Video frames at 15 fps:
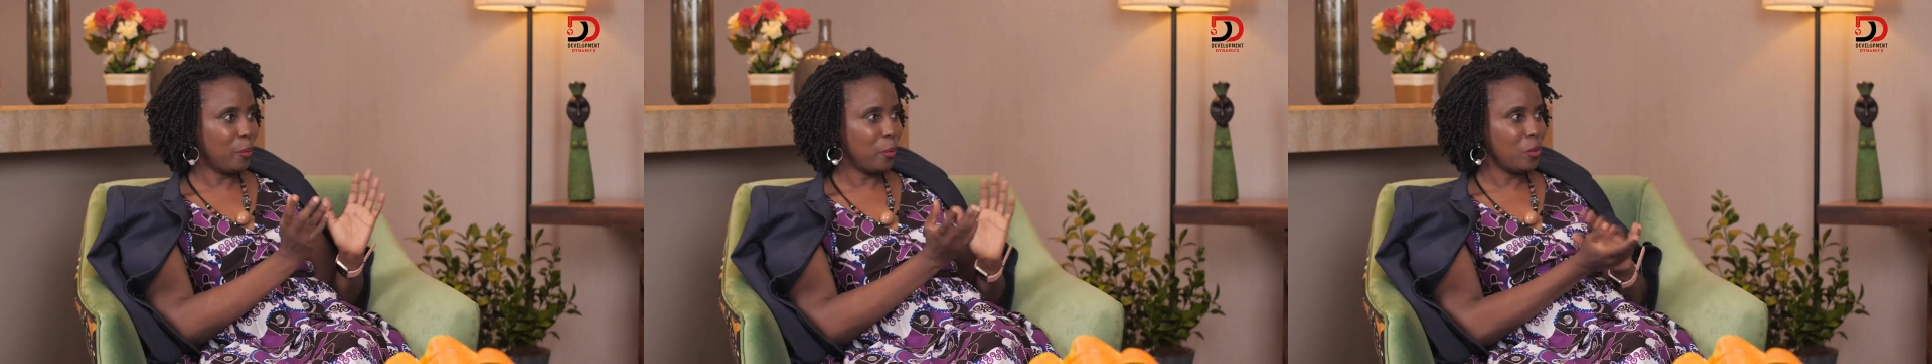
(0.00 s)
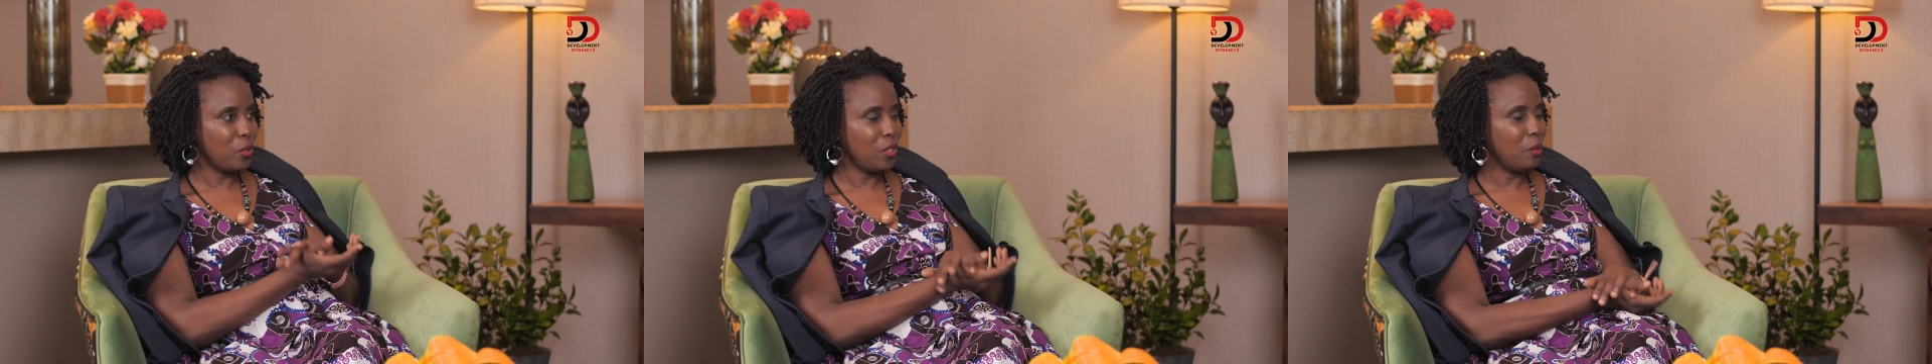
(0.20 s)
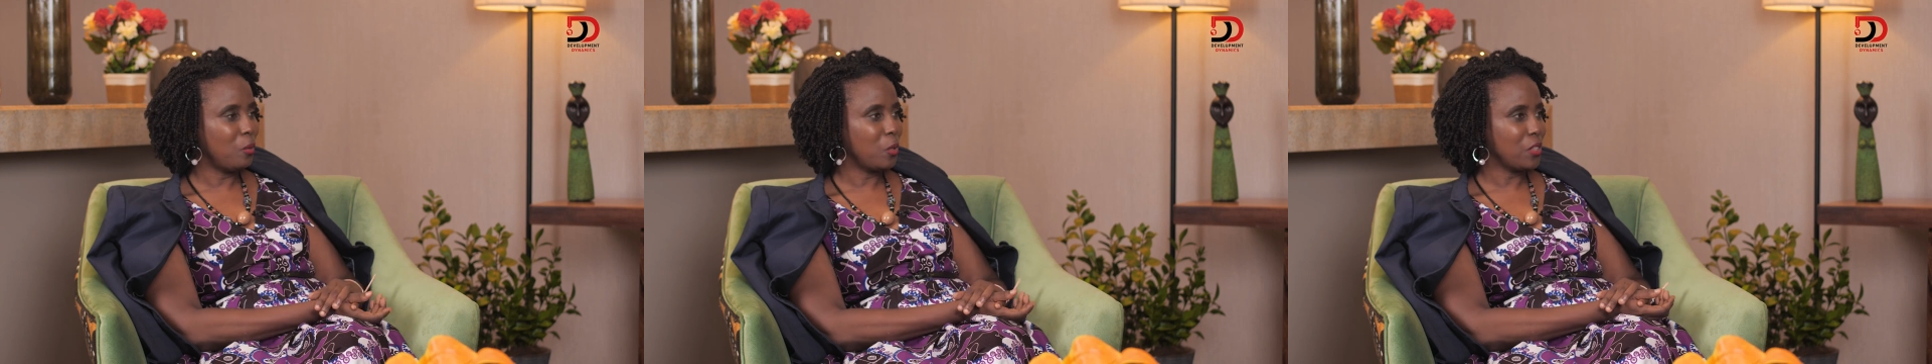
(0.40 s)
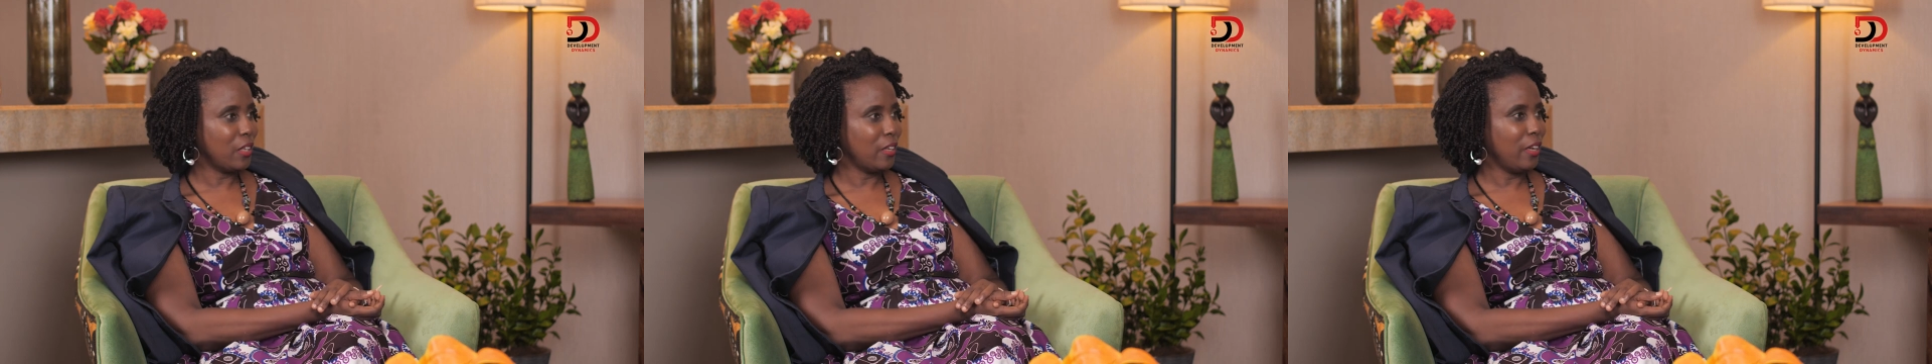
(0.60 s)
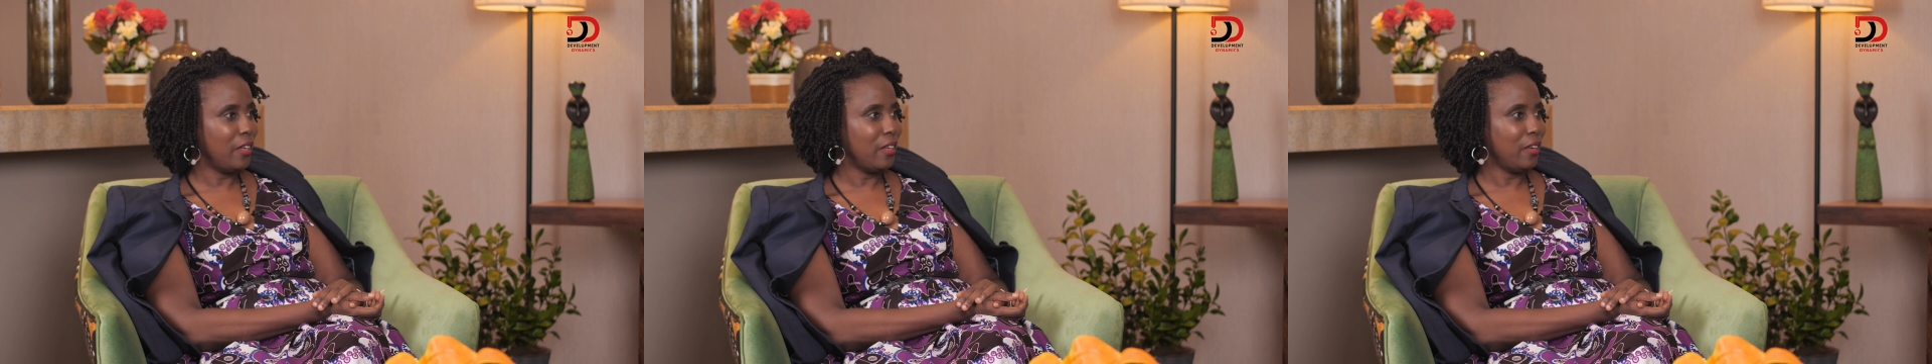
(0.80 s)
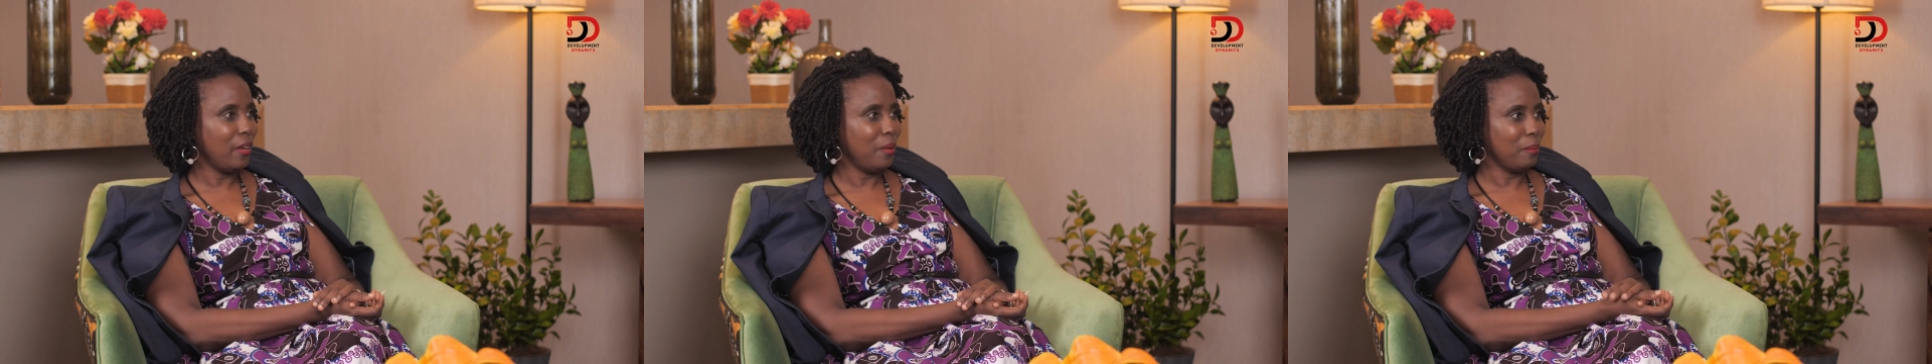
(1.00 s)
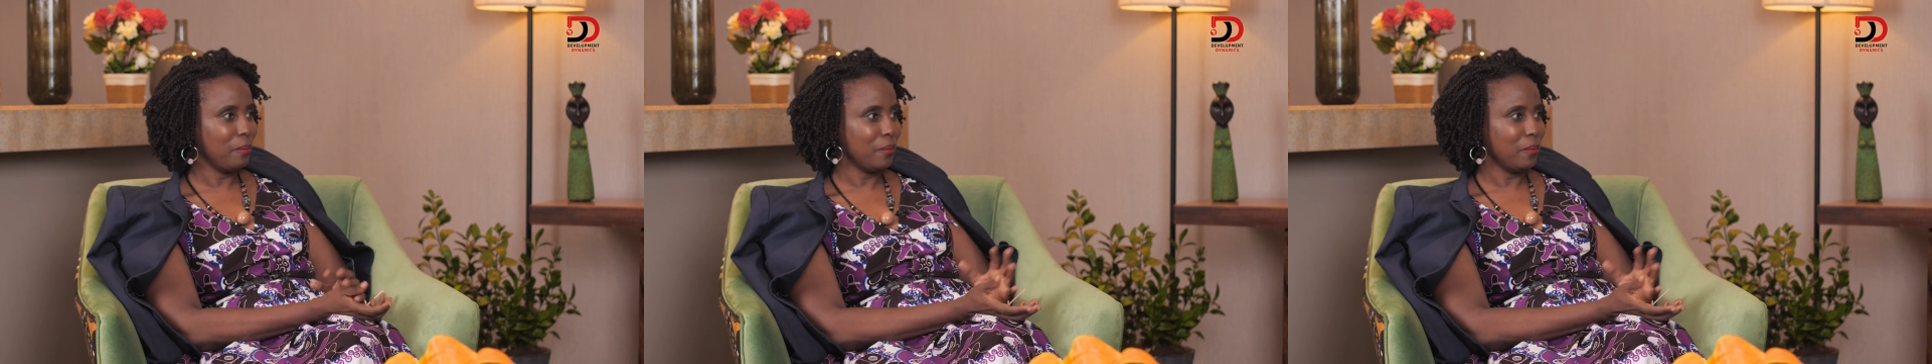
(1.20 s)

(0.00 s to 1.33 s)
people's at inbox eight. at eight a.m.